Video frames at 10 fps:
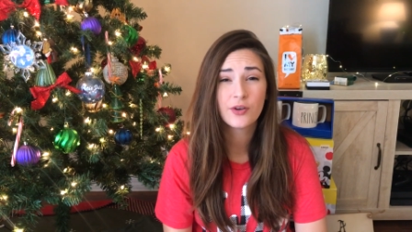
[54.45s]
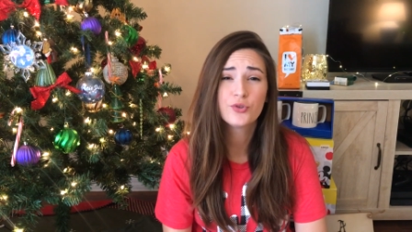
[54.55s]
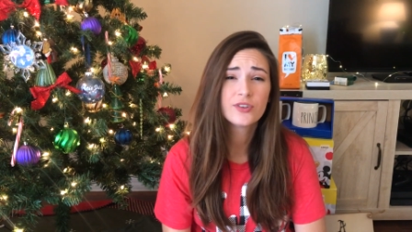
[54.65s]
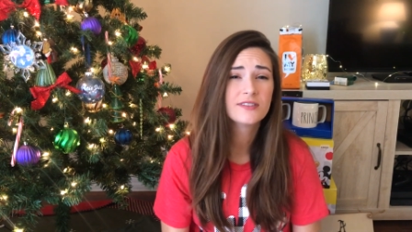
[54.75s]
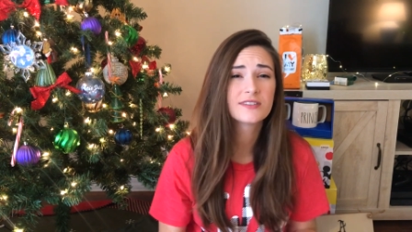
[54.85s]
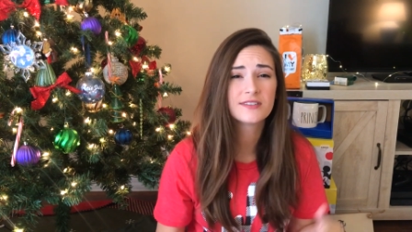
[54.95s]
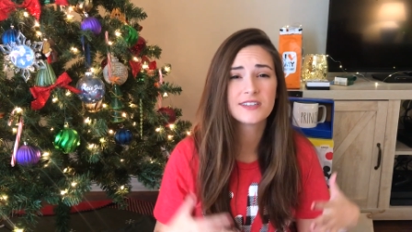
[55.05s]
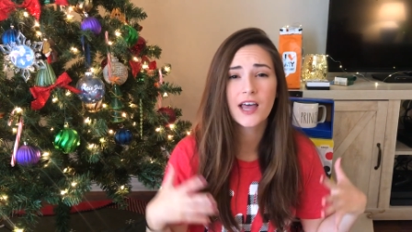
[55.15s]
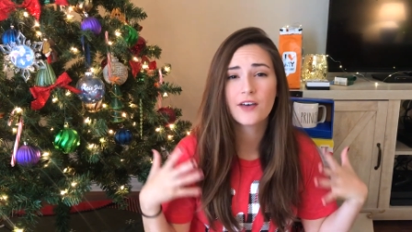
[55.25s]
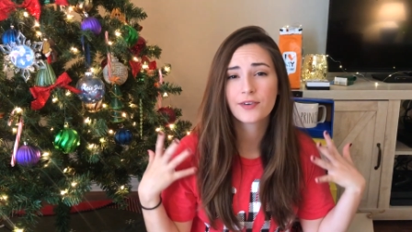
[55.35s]
lotions and
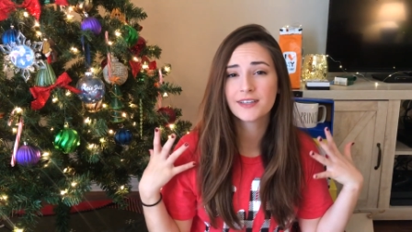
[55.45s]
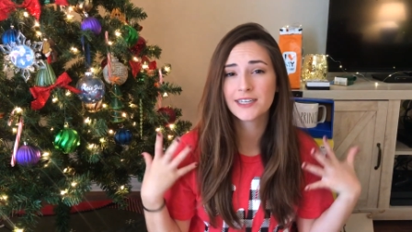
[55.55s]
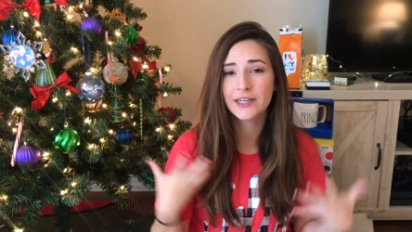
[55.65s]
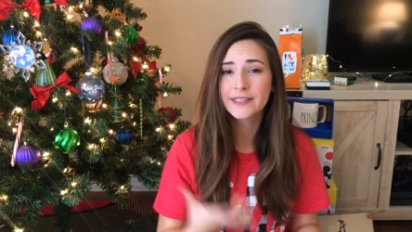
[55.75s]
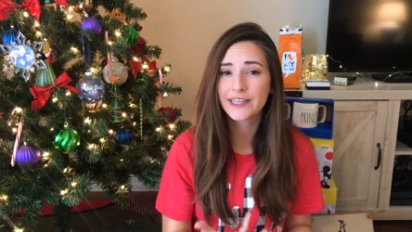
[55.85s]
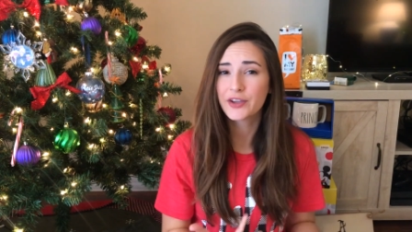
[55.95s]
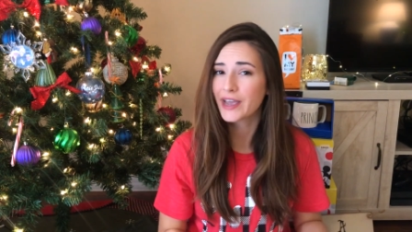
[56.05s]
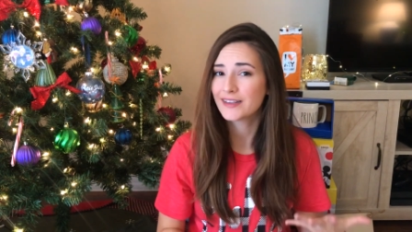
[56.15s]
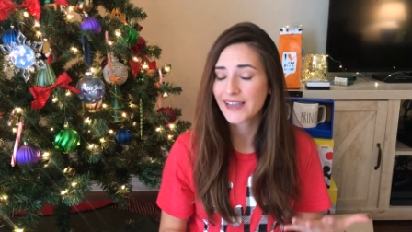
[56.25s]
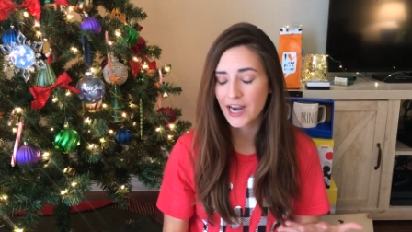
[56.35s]
stuff, because I don't think you
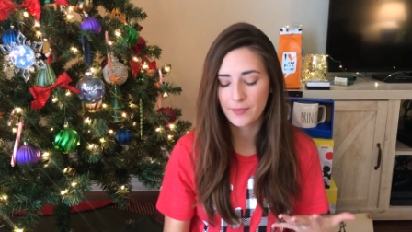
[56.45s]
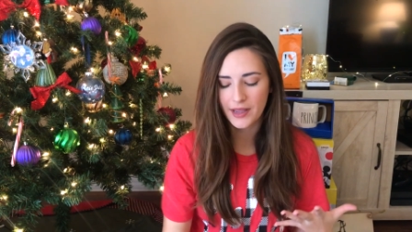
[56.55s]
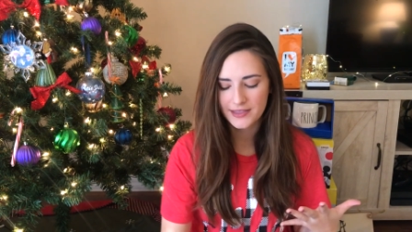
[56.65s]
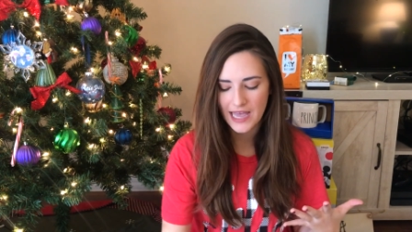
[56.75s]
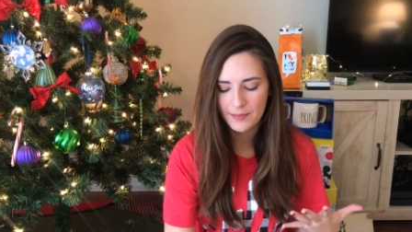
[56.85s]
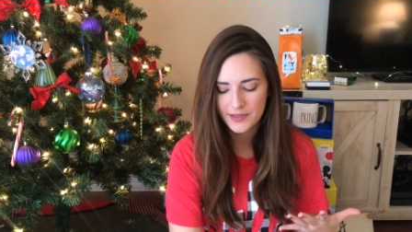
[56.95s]
guys care about that.